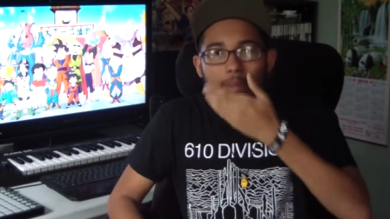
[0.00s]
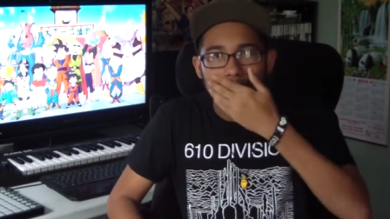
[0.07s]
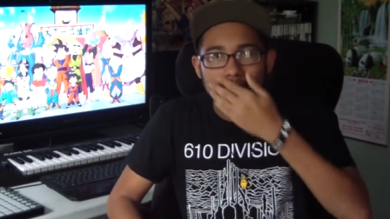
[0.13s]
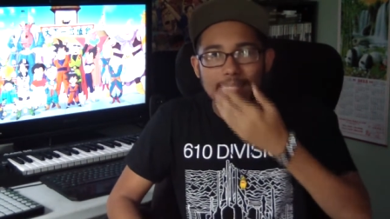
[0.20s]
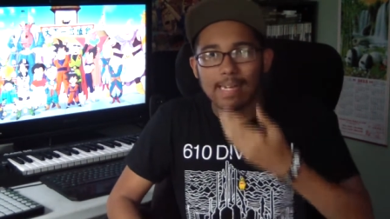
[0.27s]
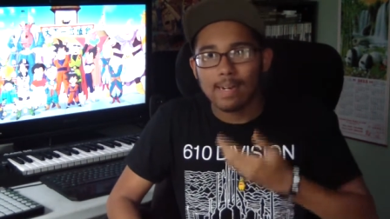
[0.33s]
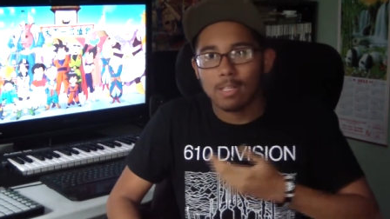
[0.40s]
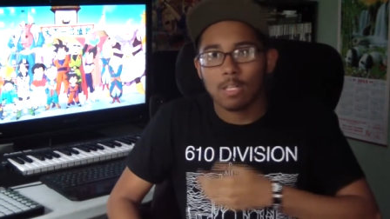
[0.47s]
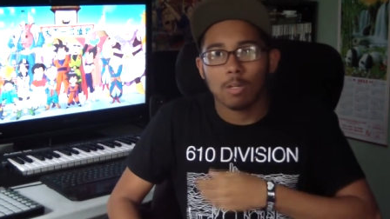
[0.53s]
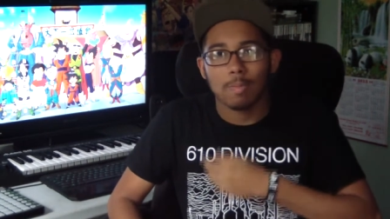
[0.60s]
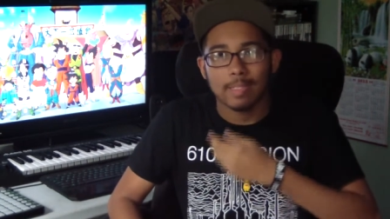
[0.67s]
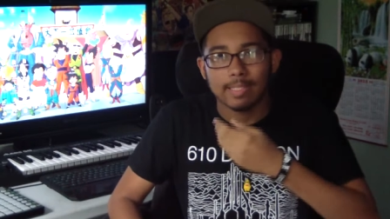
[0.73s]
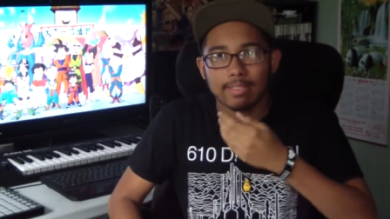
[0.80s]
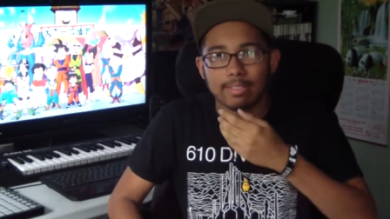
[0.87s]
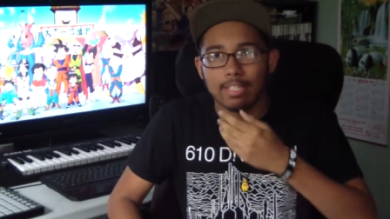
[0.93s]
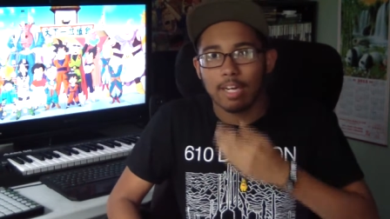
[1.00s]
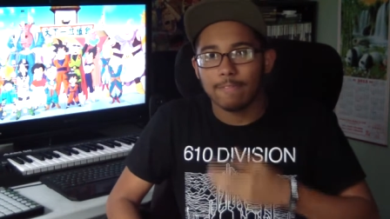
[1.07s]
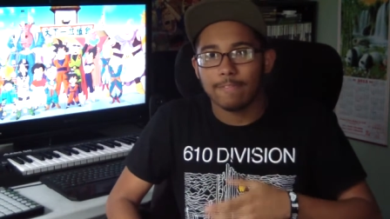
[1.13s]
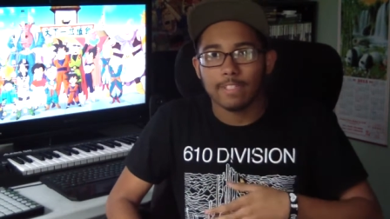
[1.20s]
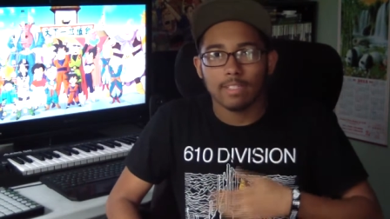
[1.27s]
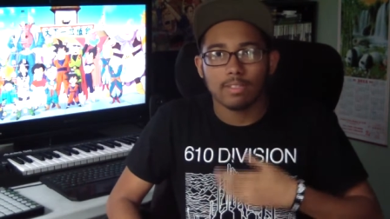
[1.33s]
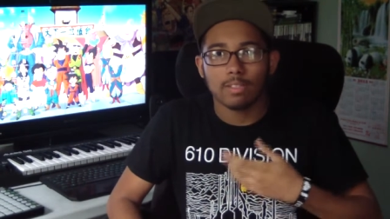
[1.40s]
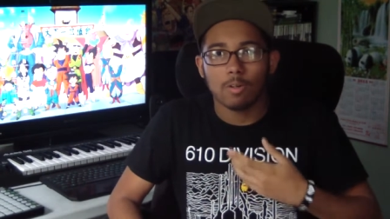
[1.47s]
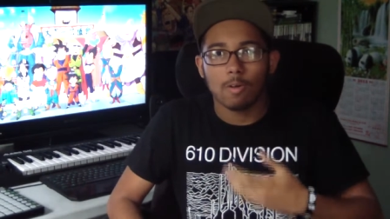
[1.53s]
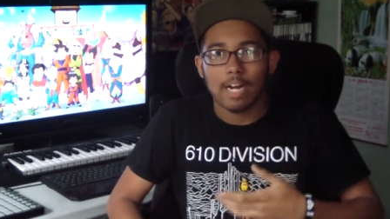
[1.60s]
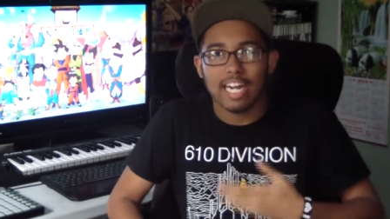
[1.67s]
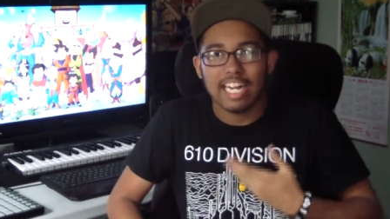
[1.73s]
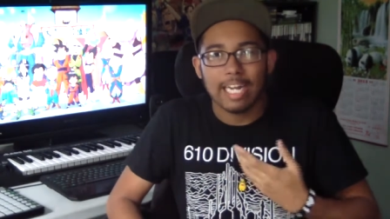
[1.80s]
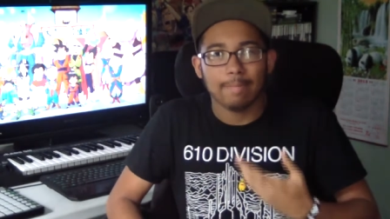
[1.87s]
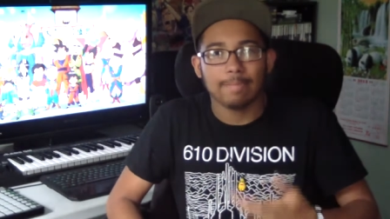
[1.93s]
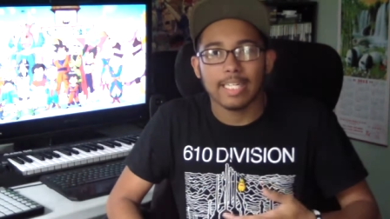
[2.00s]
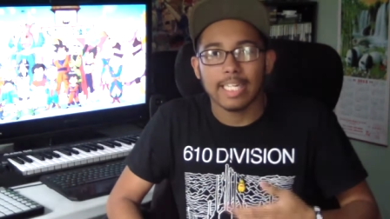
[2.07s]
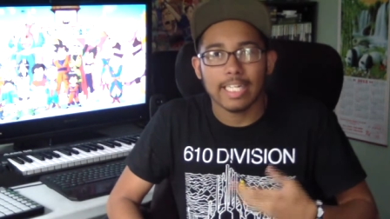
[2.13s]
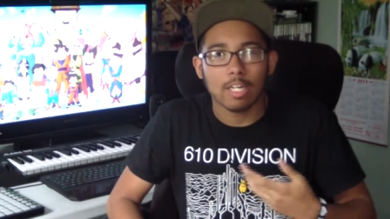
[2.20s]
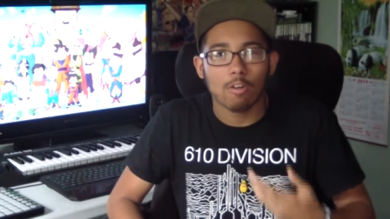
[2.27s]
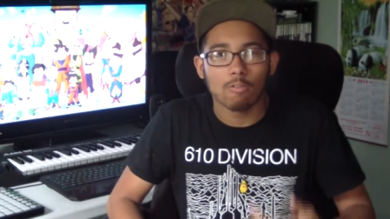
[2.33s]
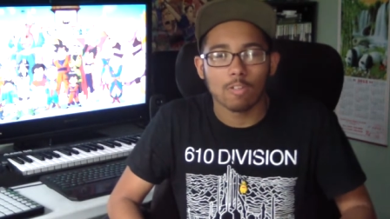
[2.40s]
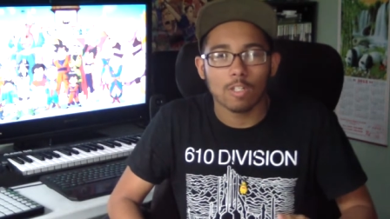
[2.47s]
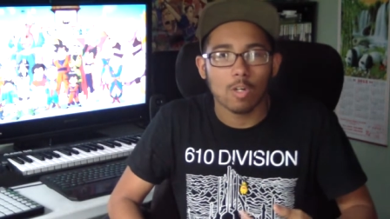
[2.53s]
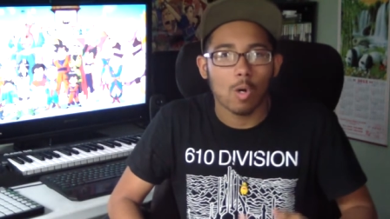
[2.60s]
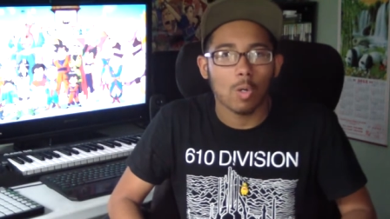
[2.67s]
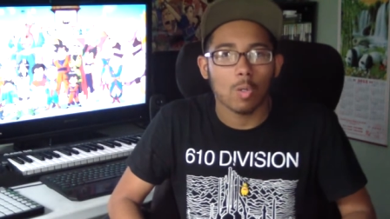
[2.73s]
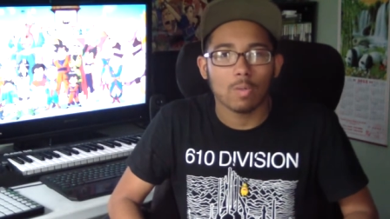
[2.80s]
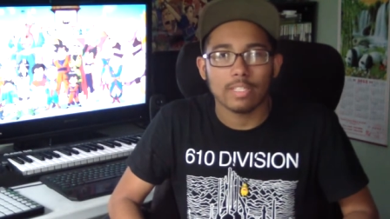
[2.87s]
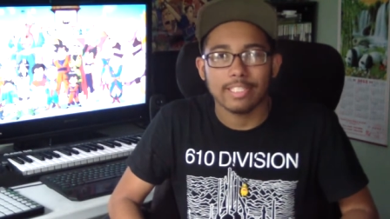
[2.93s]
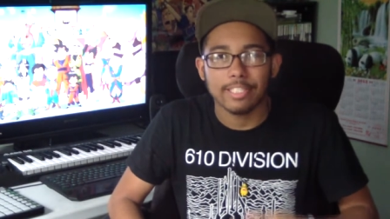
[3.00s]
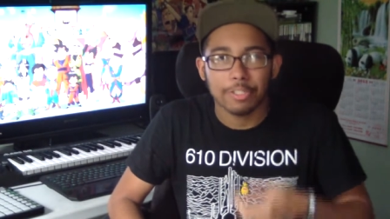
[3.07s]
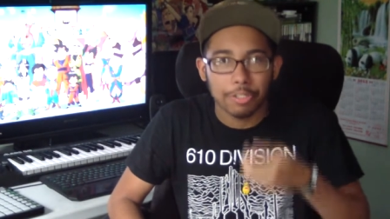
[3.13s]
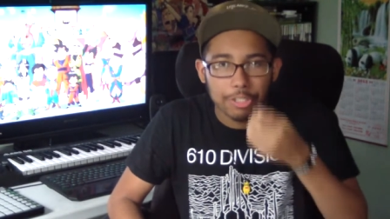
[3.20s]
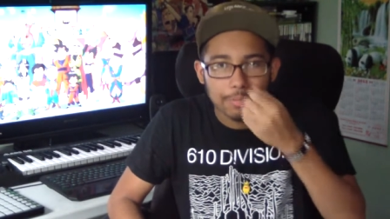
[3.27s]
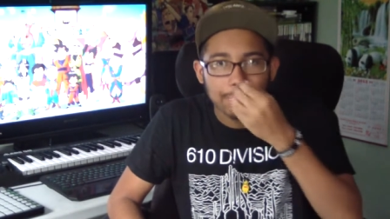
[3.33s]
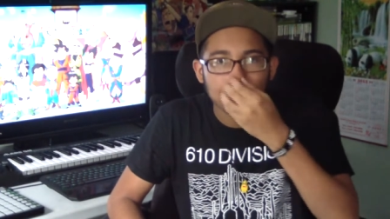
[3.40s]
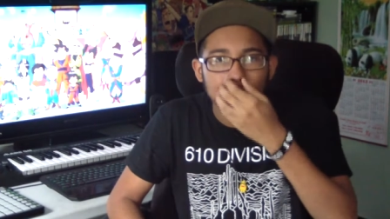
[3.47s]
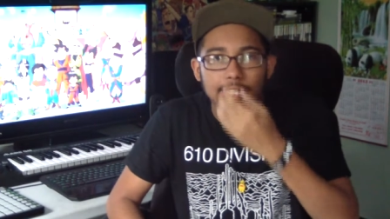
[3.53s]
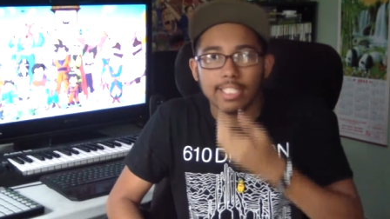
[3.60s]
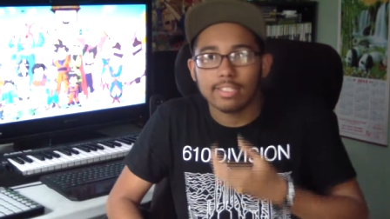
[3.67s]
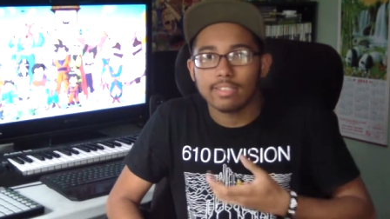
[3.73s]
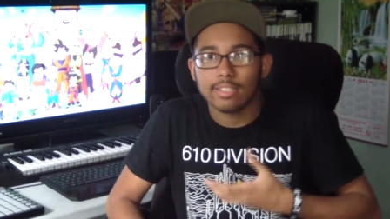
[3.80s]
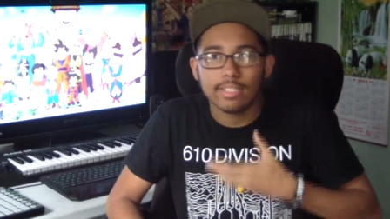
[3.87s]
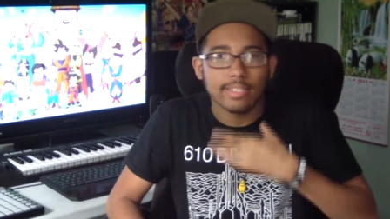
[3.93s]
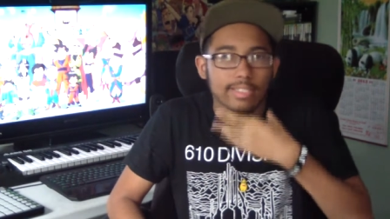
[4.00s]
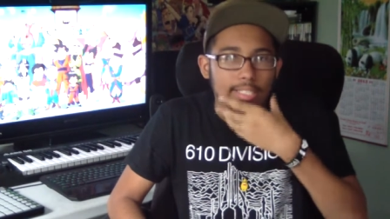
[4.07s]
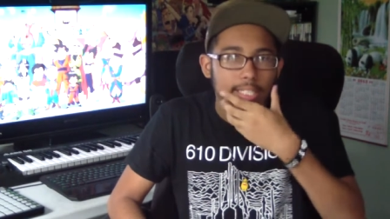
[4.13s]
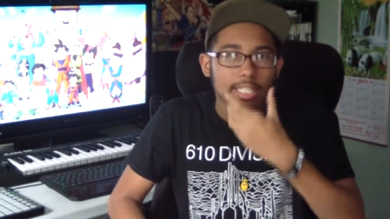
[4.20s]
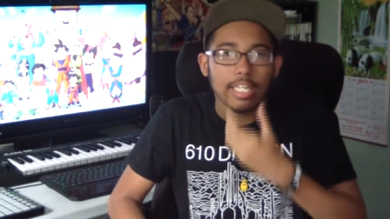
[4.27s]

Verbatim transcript: I sound a little bit stuffy, so I am getting over a cold, and there is mucus